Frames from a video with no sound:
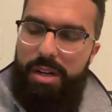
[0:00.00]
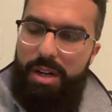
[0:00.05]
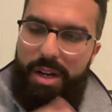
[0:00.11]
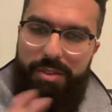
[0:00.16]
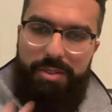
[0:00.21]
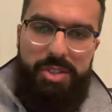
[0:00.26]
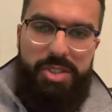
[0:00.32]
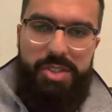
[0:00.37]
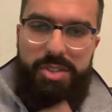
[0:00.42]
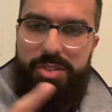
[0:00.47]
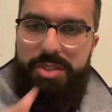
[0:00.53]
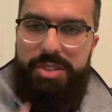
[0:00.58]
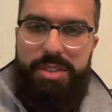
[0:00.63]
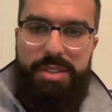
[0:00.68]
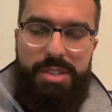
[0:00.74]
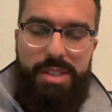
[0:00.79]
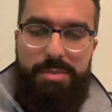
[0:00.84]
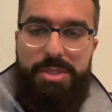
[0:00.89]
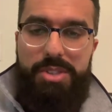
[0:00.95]
Obviously, there's
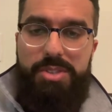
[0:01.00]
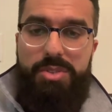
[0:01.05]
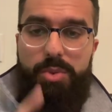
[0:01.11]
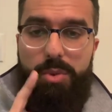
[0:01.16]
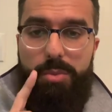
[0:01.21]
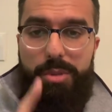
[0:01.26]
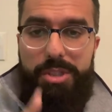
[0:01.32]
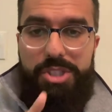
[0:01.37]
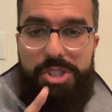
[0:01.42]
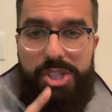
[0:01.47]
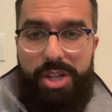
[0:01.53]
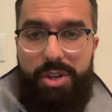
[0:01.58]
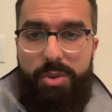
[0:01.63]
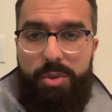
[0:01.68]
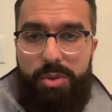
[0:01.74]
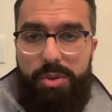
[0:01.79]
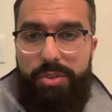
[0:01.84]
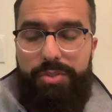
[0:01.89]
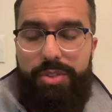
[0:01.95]
exceptions to the rule, but
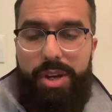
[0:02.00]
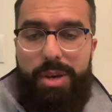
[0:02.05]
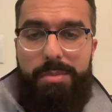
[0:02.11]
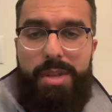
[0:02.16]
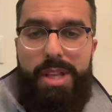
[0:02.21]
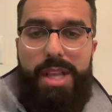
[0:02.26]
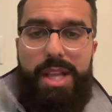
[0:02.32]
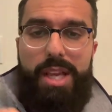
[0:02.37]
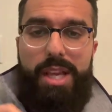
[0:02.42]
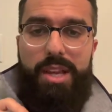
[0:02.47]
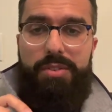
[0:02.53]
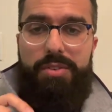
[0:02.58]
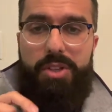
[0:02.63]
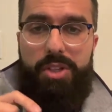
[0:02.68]
general rule of thumb, if